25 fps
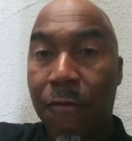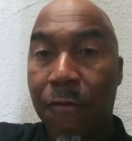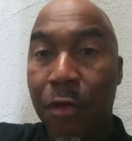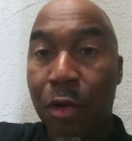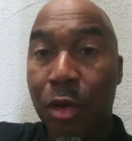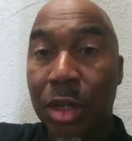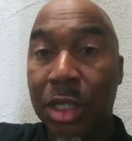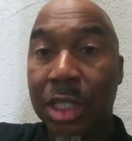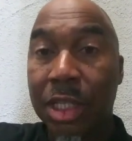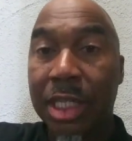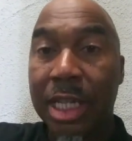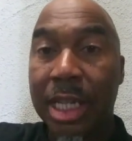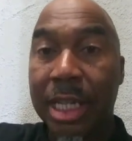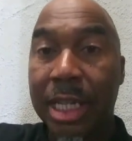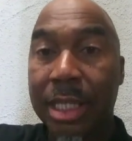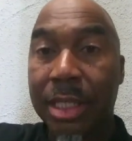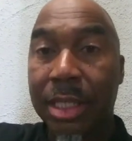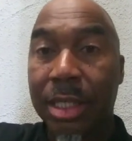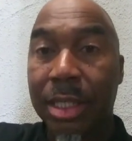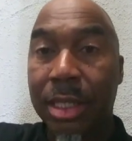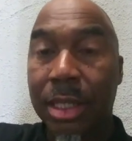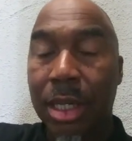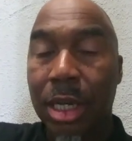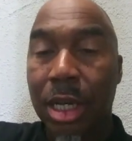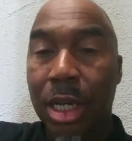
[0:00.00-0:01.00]

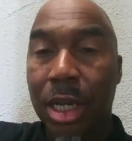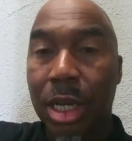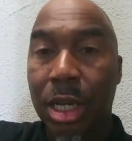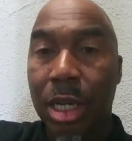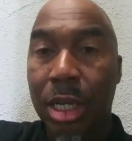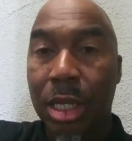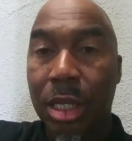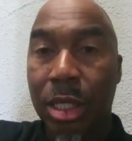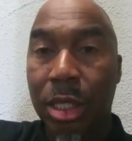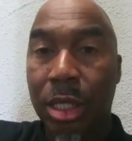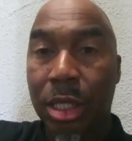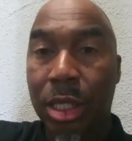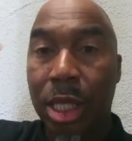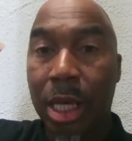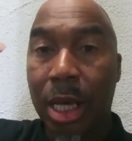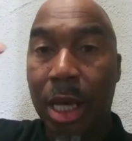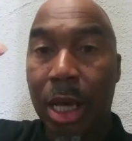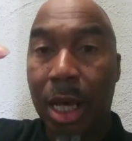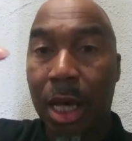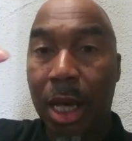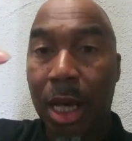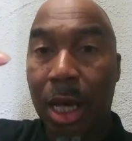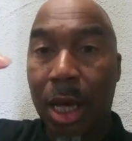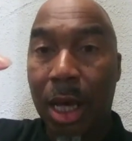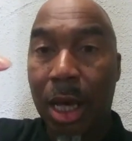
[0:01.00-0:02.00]
versus
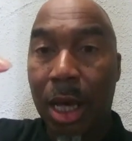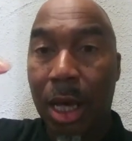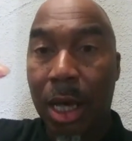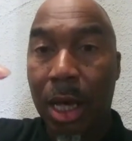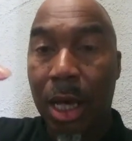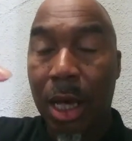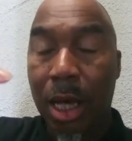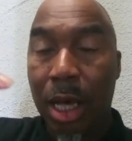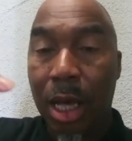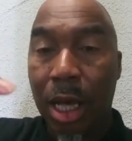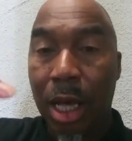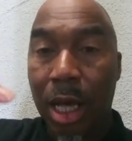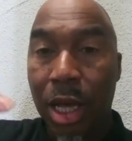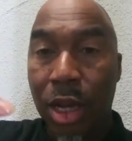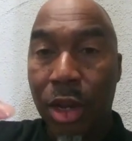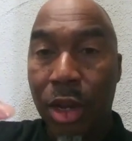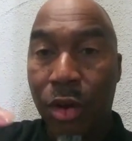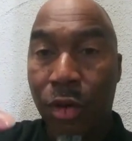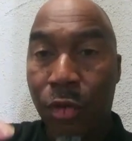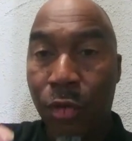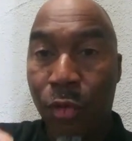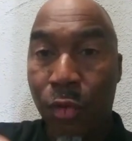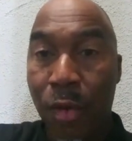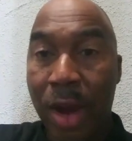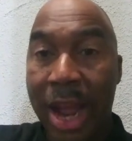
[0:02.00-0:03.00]
the
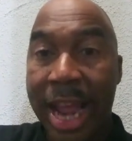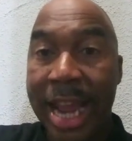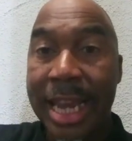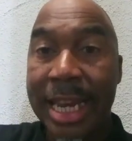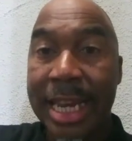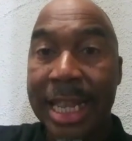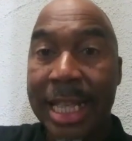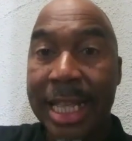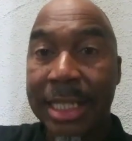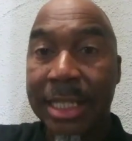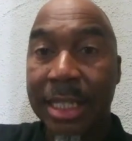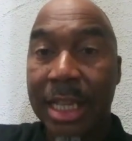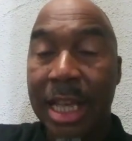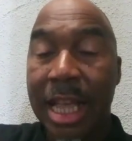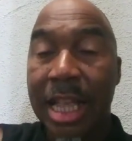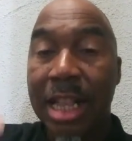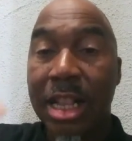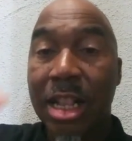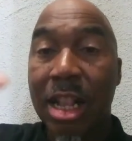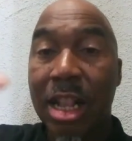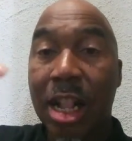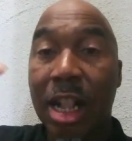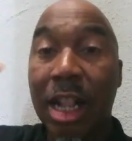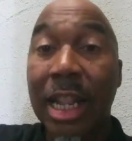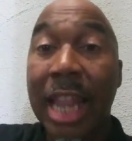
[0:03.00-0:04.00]
greatest
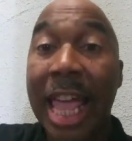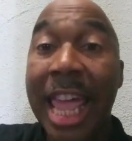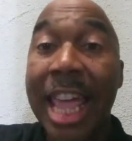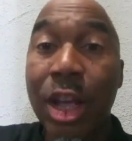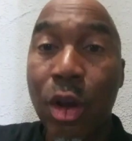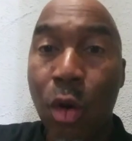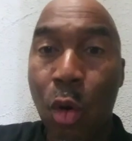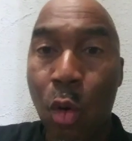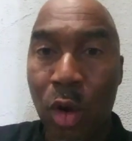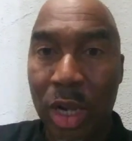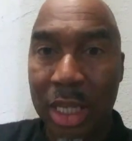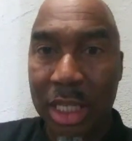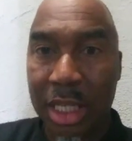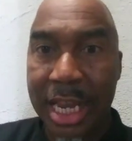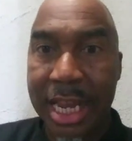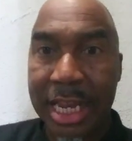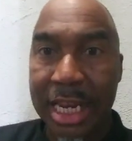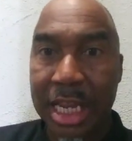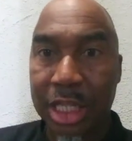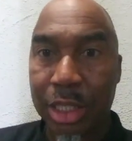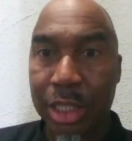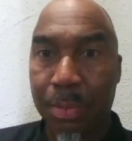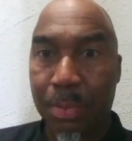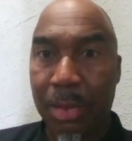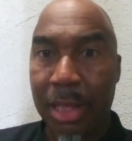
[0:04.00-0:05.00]
clay court
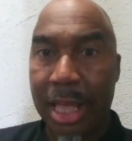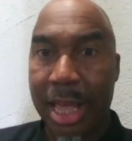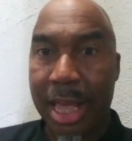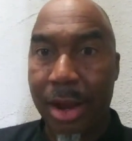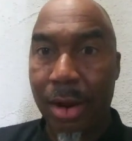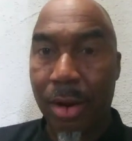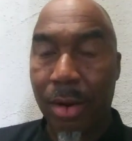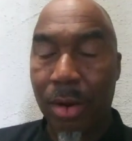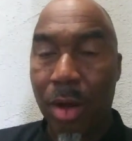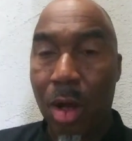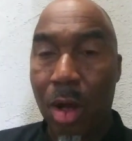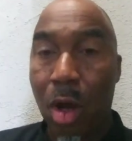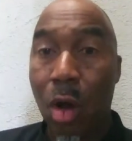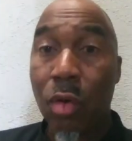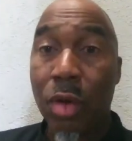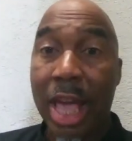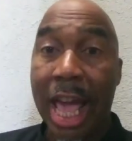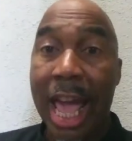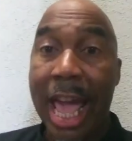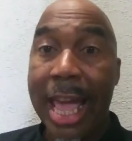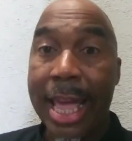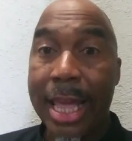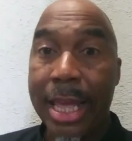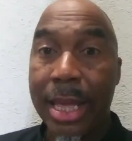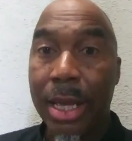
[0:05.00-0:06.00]
tennis player,
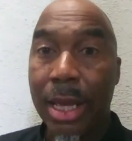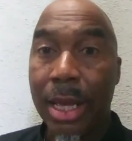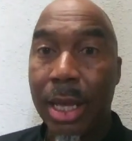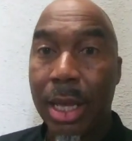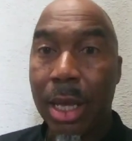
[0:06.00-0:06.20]
okay?